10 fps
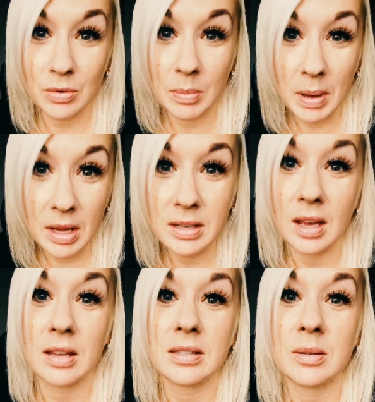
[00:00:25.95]
to a
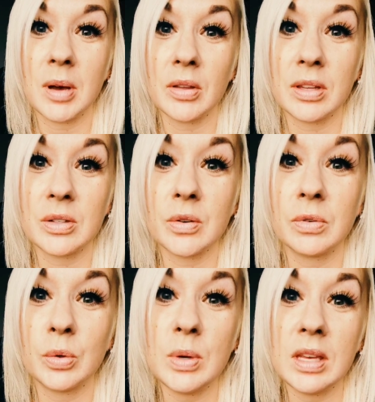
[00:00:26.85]
podcast about this
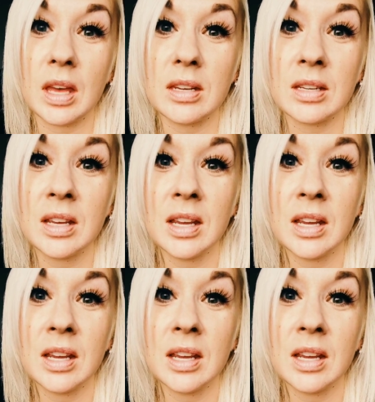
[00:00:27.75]
over the weekend,